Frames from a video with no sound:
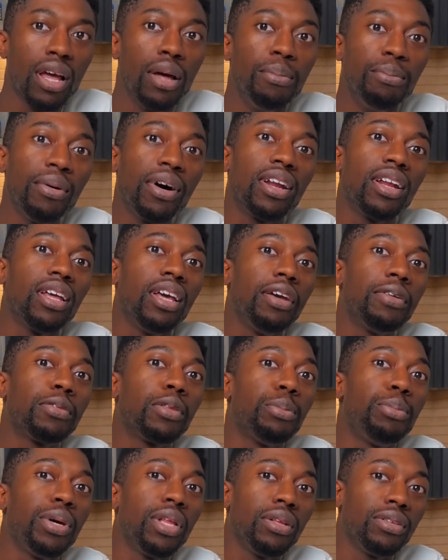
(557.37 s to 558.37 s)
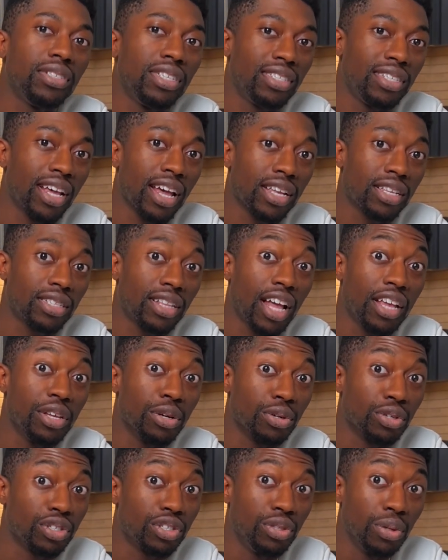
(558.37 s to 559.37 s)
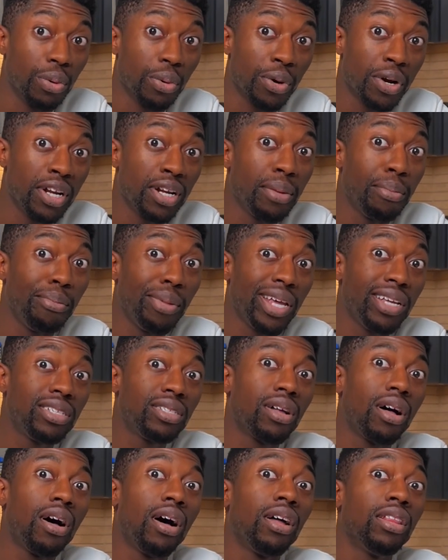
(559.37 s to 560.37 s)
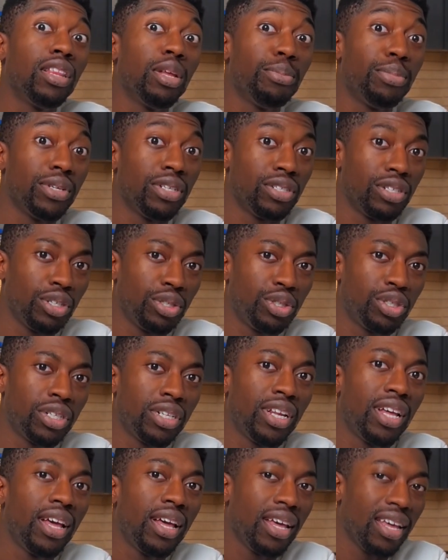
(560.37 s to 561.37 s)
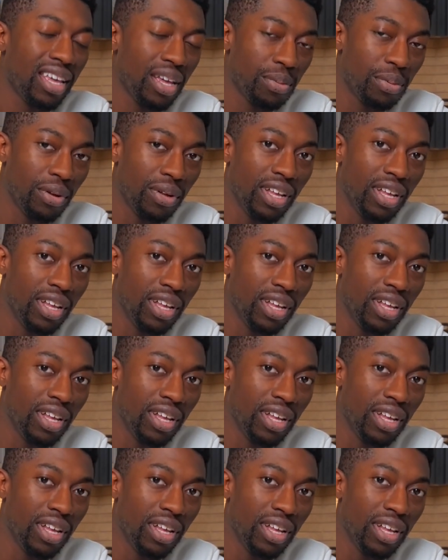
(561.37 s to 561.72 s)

But if the pillow detects that you're snoring, based on the position, it will